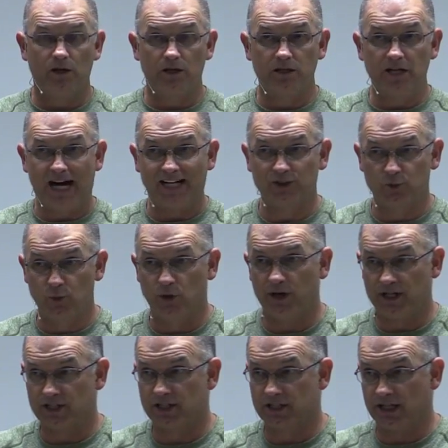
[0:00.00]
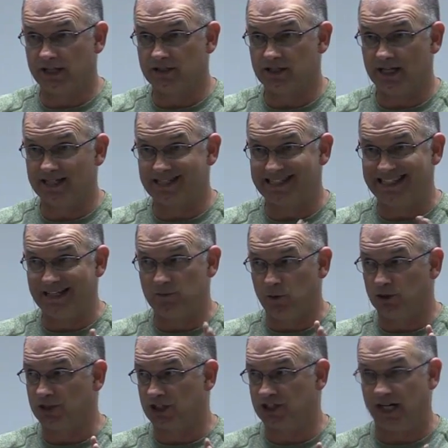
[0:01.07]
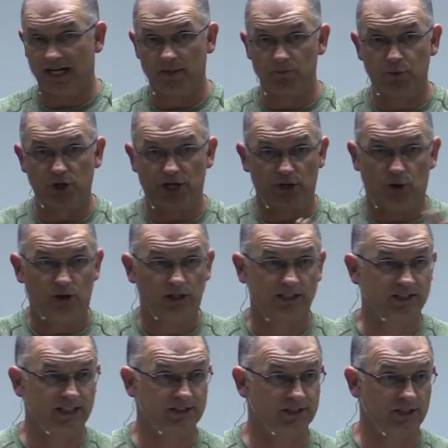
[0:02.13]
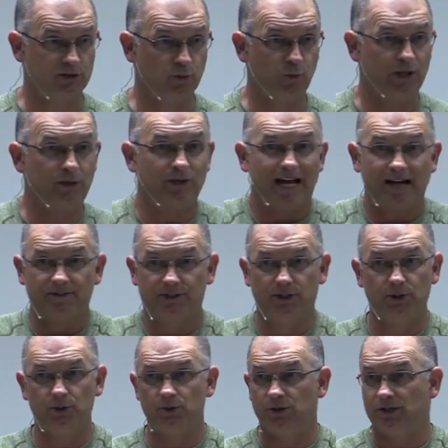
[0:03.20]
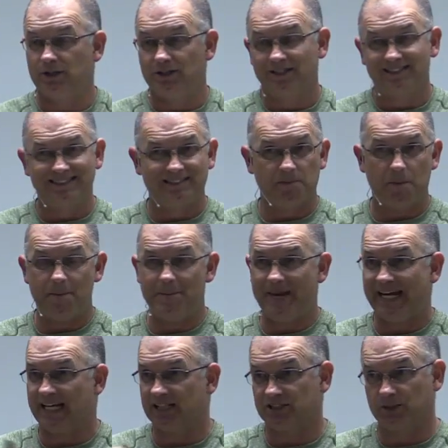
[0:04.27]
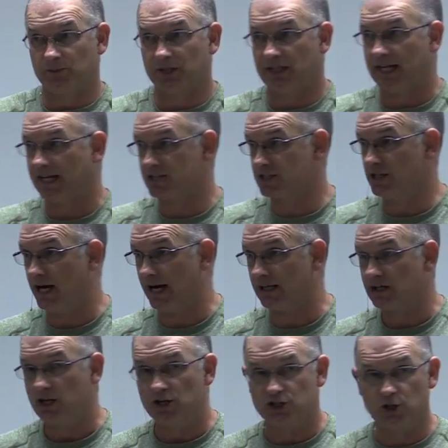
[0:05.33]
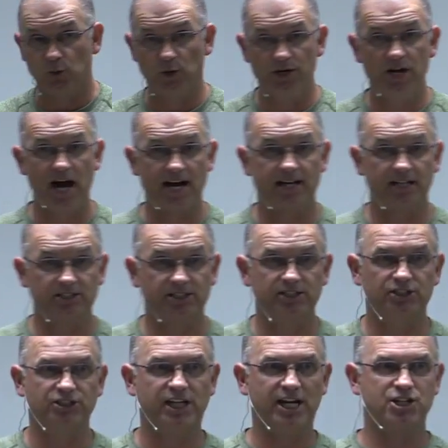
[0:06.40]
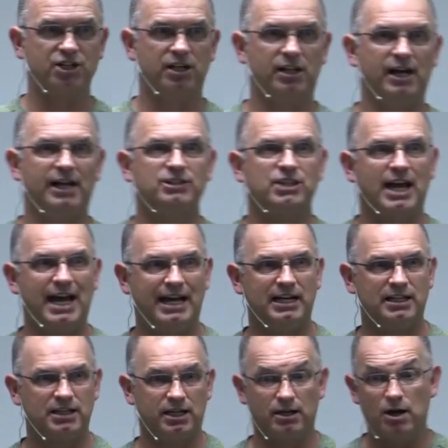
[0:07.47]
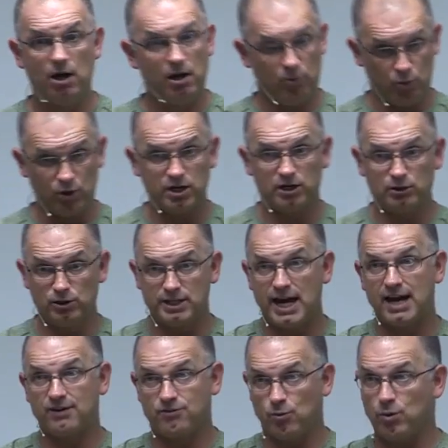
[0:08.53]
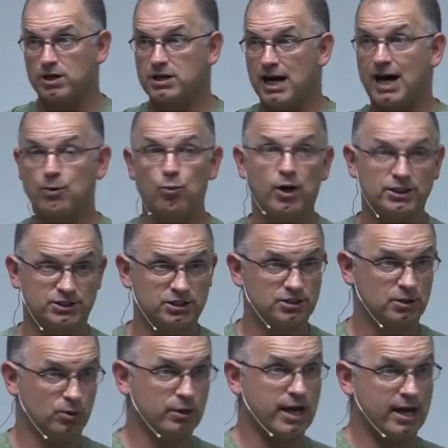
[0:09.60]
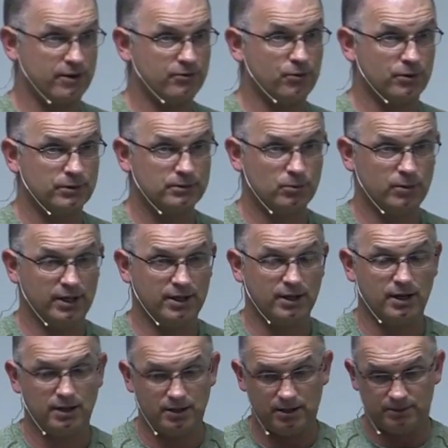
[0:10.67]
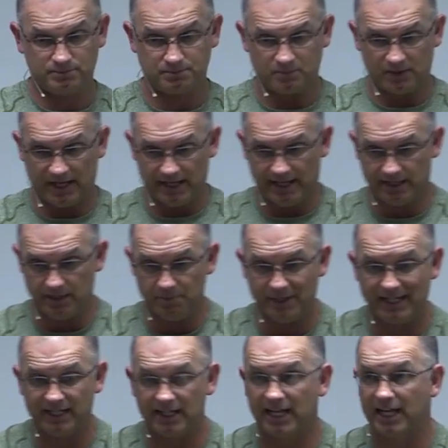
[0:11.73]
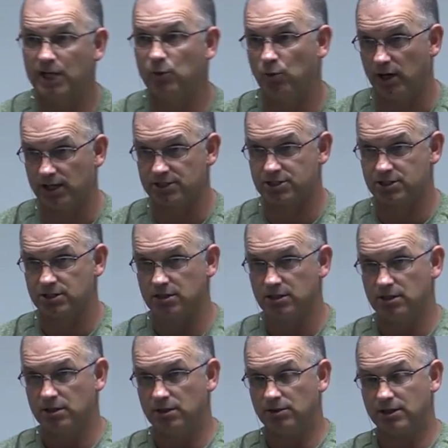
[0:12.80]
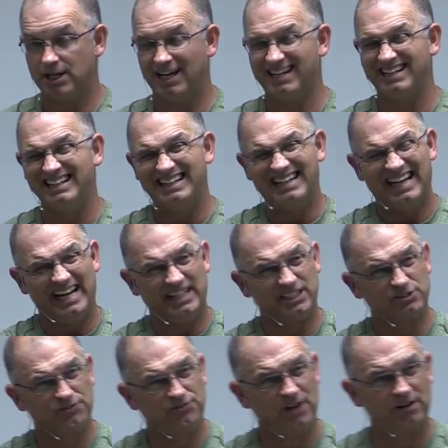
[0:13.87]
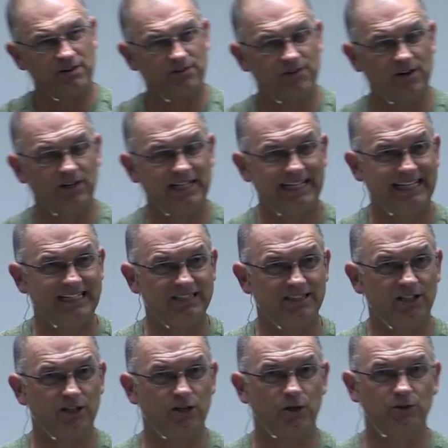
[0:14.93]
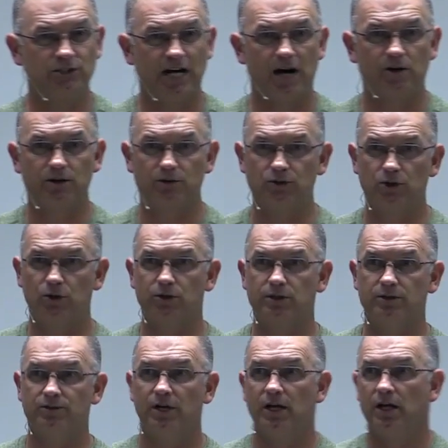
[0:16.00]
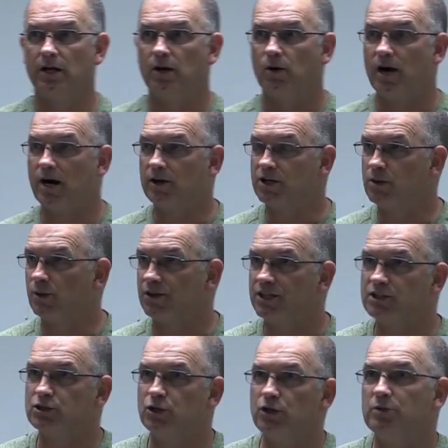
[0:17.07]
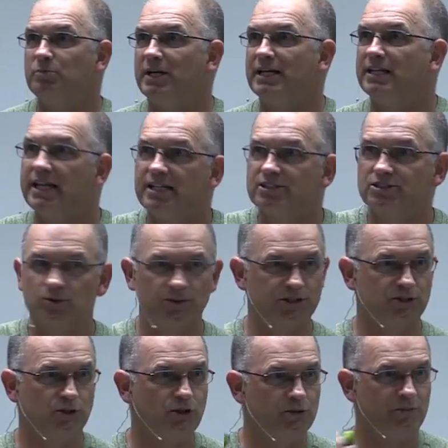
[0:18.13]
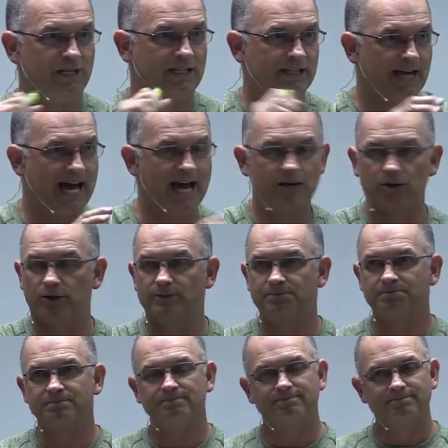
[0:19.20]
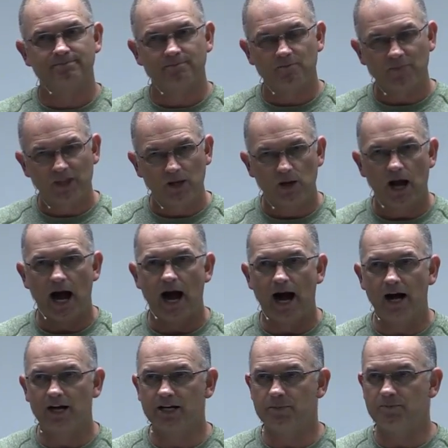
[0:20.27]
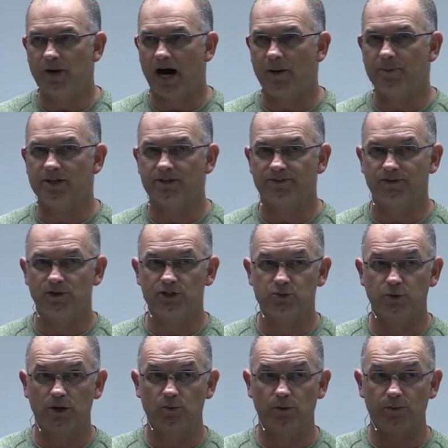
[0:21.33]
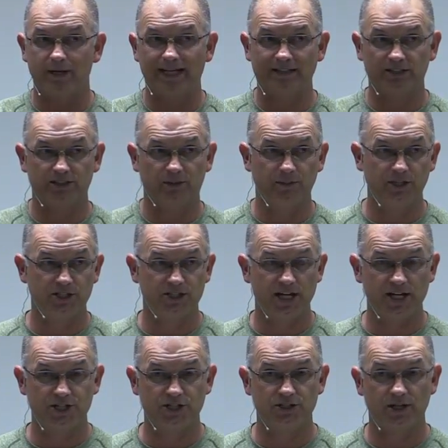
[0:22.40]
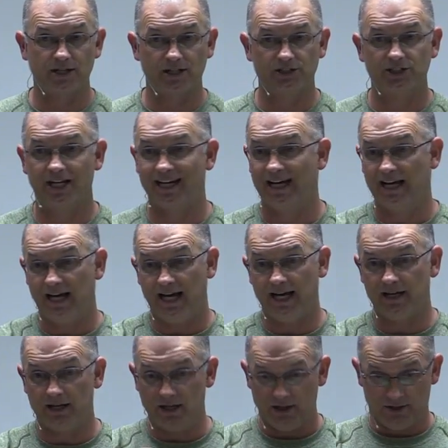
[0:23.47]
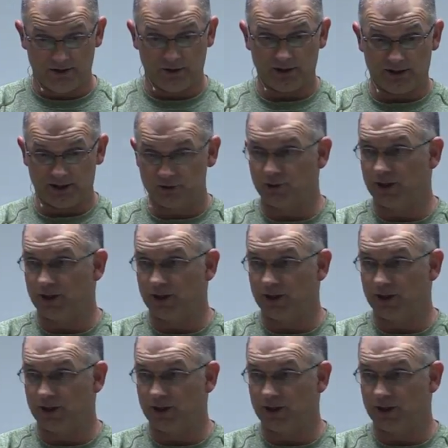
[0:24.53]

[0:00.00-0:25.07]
God's Word is, is, is the most exciting book in all existence. We don't have to make it something that it's not. So we're not going to sensationalize anything. We're going to look at it for what God wants us to look at it for, with, uh, um, and the meaning that He wants. Okay? And it's very, very easy to go down a road of, wow, you know what, this could mean this, or this could mean that, or I'm going to, I'll be the first one when we get to some of these sections, I'm going to say, hey, look, let's